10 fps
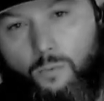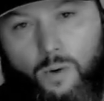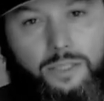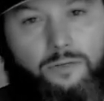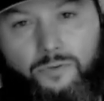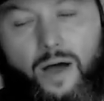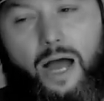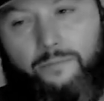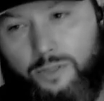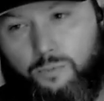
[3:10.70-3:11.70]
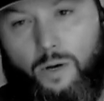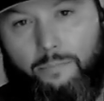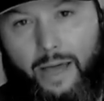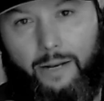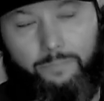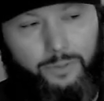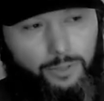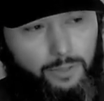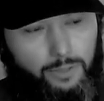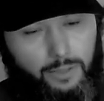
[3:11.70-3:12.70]
1 to 5, it's 1 mana per
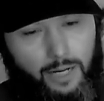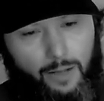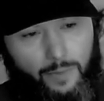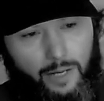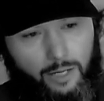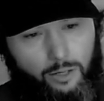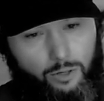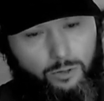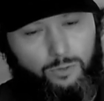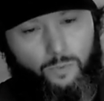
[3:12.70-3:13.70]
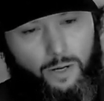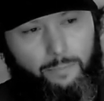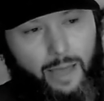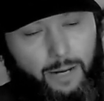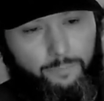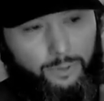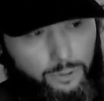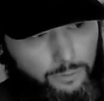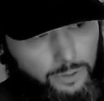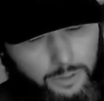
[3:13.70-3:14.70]
turn, and then it goes 1 mana per
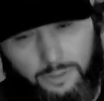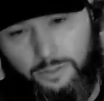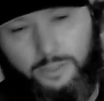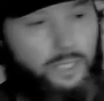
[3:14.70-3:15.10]
2 turns,